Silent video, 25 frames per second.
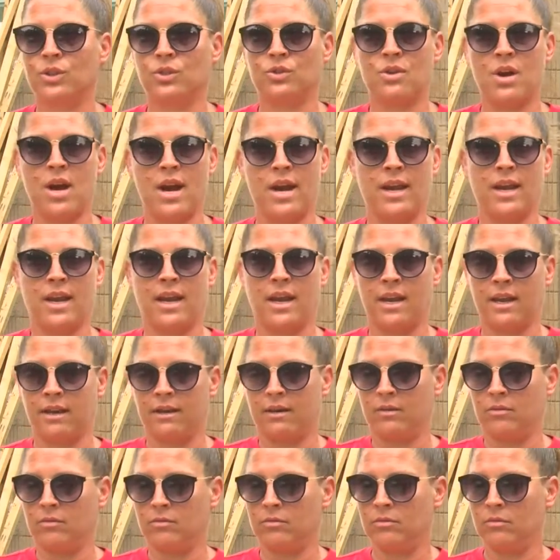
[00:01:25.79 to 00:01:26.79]
to try and get
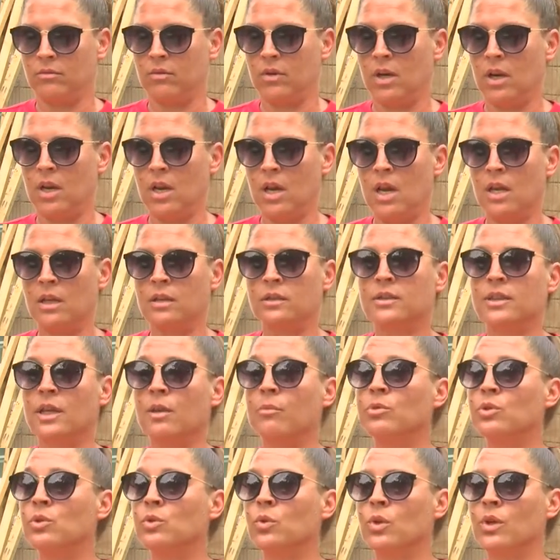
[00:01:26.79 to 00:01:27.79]
some
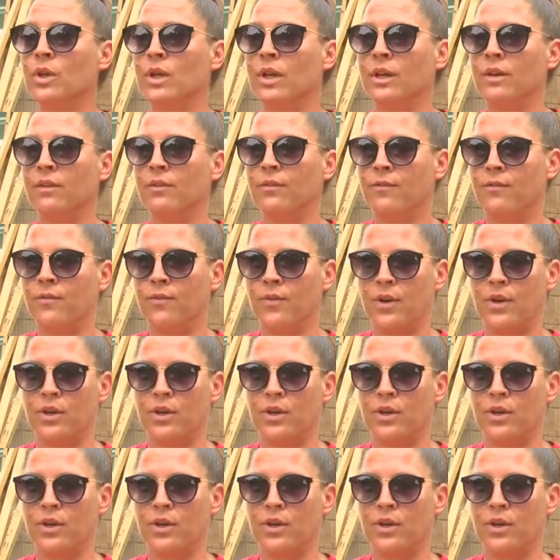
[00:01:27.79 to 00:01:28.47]
sort of